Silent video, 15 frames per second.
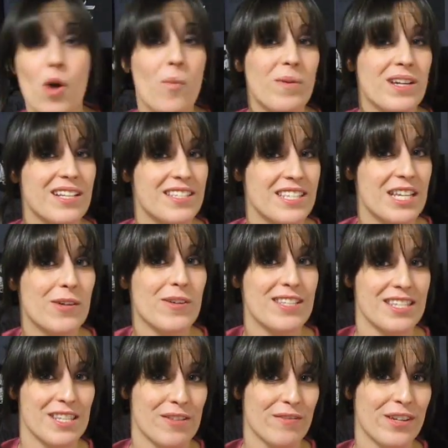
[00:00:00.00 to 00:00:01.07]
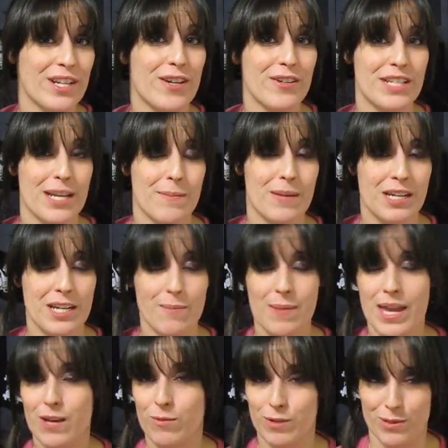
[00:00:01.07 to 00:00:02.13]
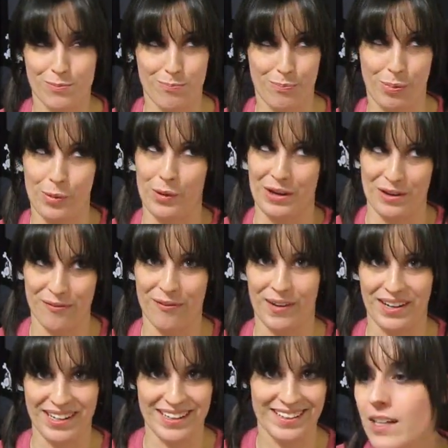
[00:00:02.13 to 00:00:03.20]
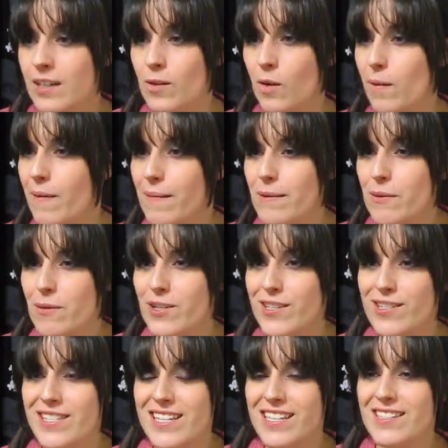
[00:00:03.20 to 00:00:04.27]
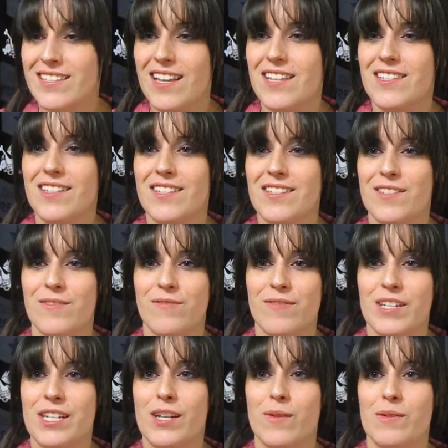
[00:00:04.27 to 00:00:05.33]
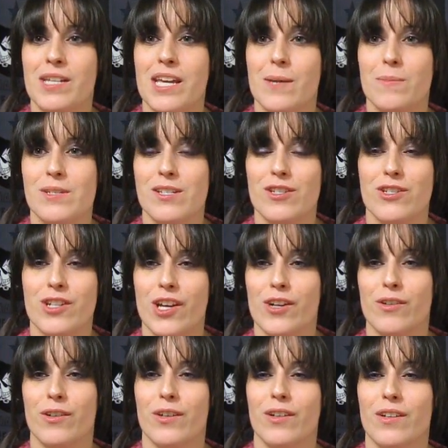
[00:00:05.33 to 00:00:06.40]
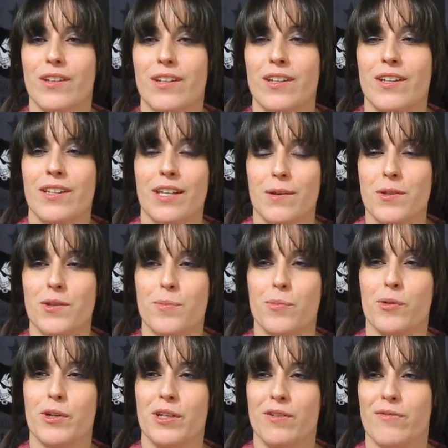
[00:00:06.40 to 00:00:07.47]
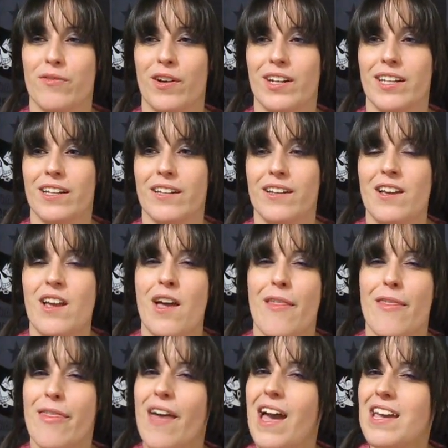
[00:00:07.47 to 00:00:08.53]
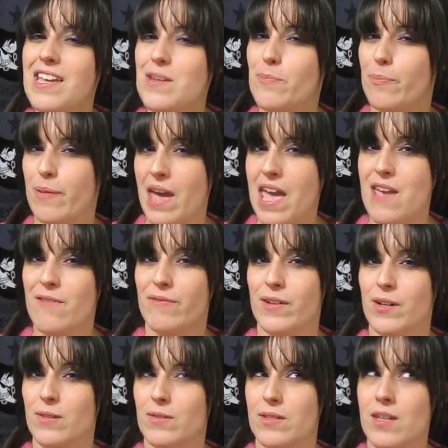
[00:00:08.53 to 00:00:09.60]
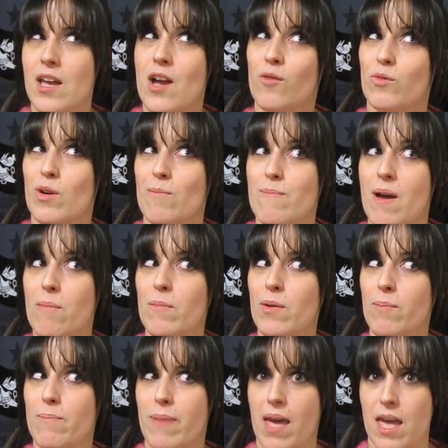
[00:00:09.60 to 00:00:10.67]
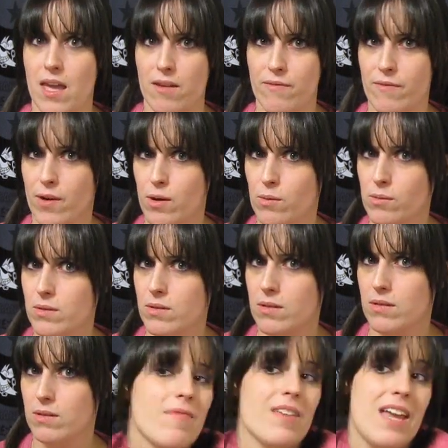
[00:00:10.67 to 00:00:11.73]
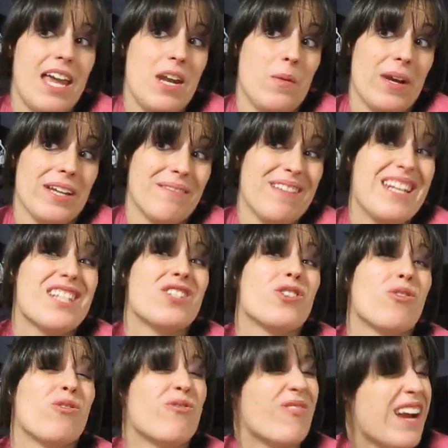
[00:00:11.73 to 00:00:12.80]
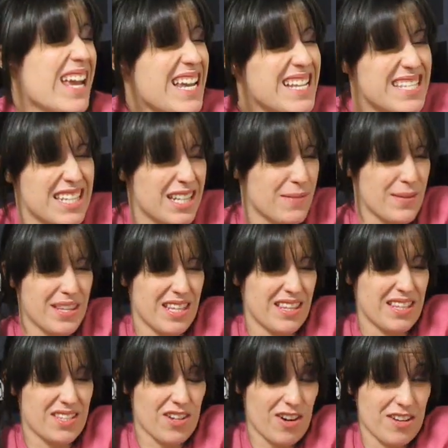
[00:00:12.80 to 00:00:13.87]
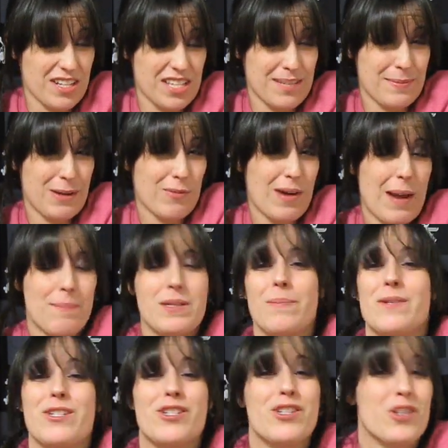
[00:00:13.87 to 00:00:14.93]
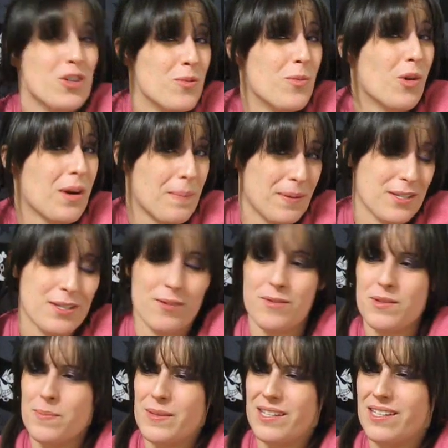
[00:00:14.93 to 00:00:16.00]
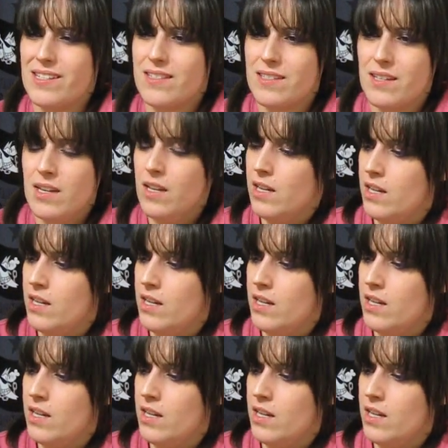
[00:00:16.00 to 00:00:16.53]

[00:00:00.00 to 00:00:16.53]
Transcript: opening sequence in the videotape that he made was pretty funny. Or maybe it was just the existence of videotapes in general that was pretty funny. That and payphones. Remember payphones? Anyway, it is crazy to me that this arc is going to be wrapped up in two more episodes, because